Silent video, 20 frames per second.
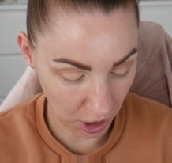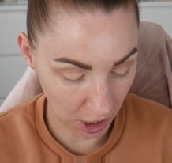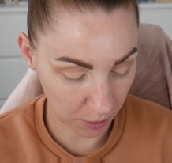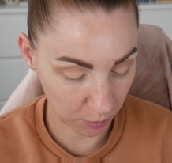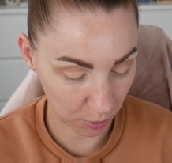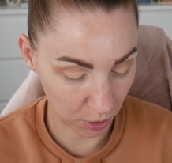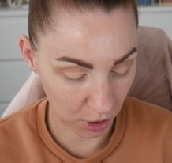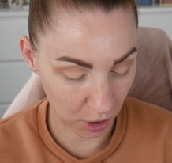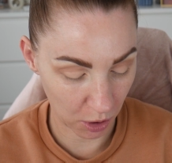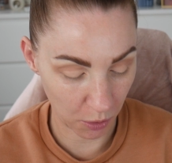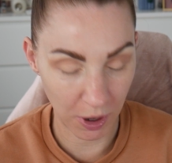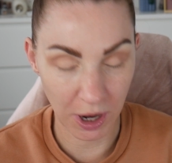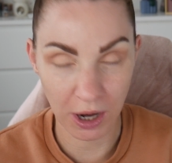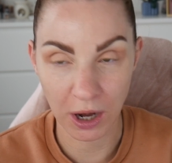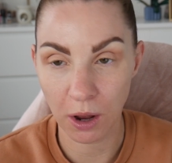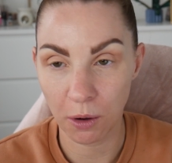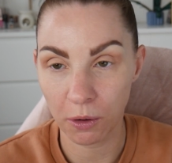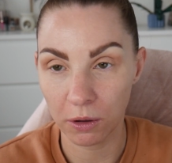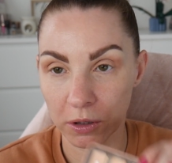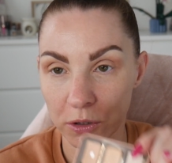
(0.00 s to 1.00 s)
and I'm going to go
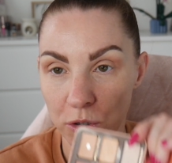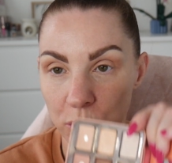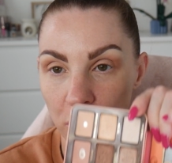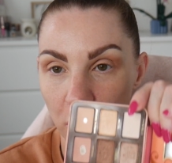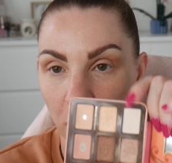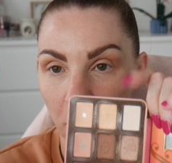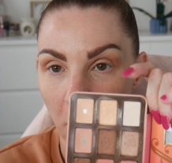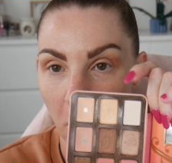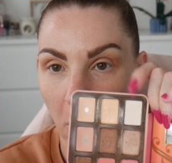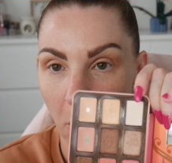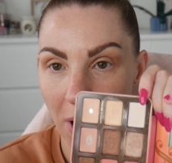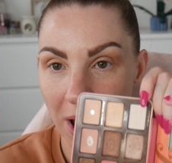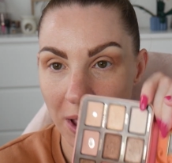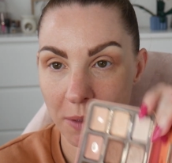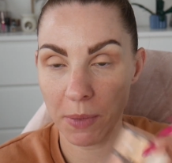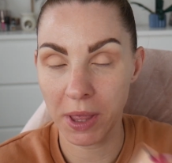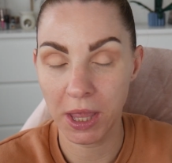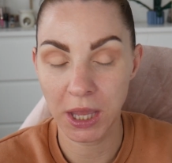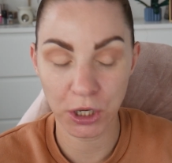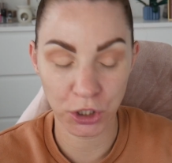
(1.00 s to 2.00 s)
in to a white
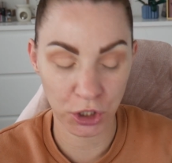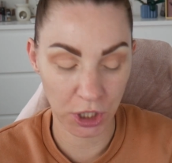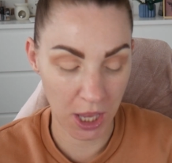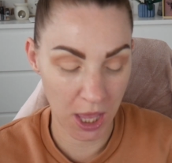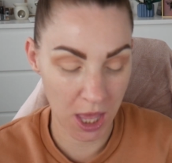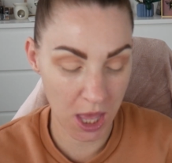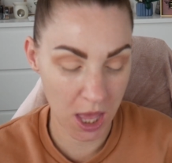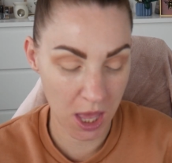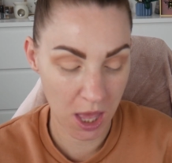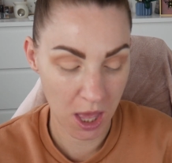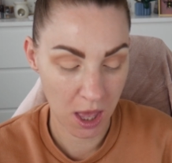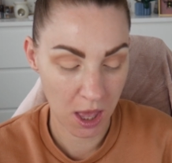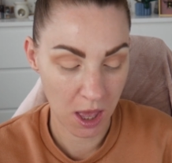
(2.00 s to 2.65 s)
peach here.